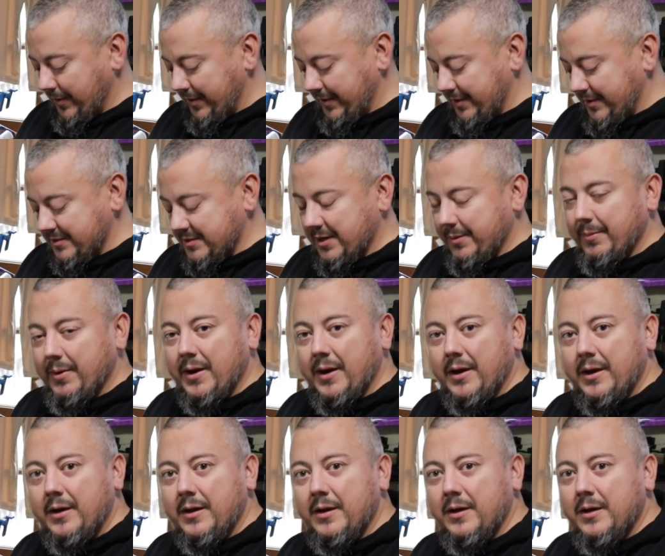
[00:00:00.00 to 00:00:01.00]
these on
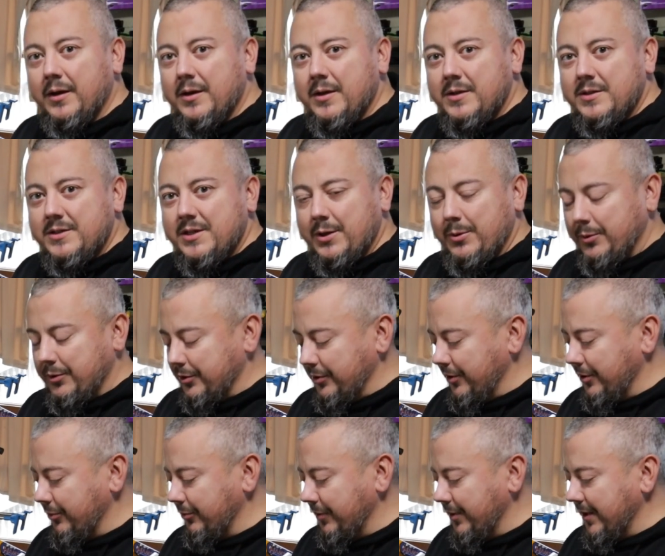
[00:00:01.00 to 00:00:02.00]
my Sequel
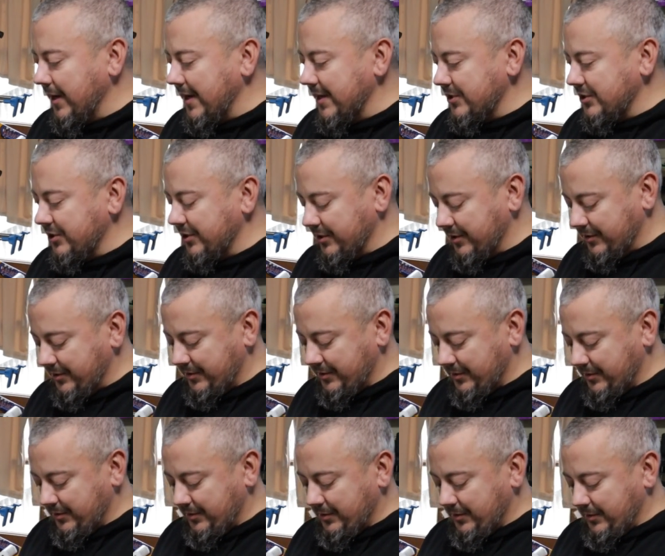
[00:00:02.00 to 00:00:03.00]
33 last year.
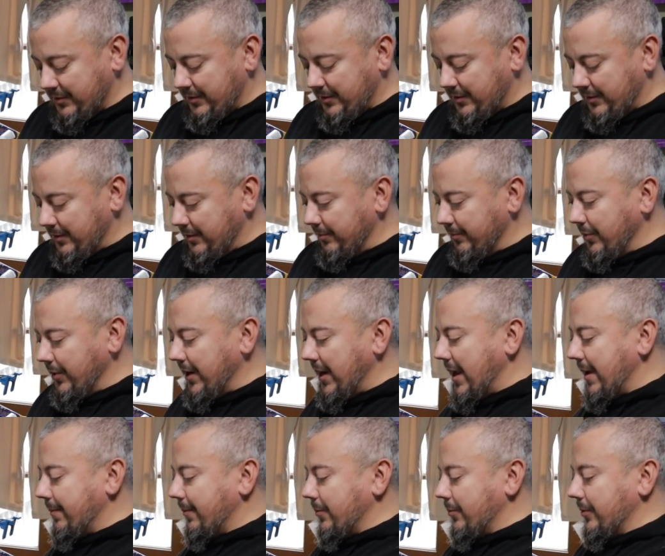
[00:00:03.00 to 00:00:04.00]
Pretty
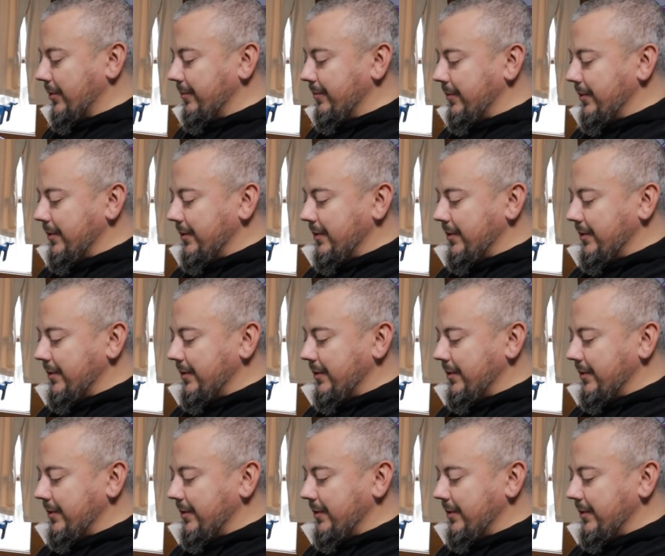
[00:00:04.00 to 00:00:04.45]
happy with them.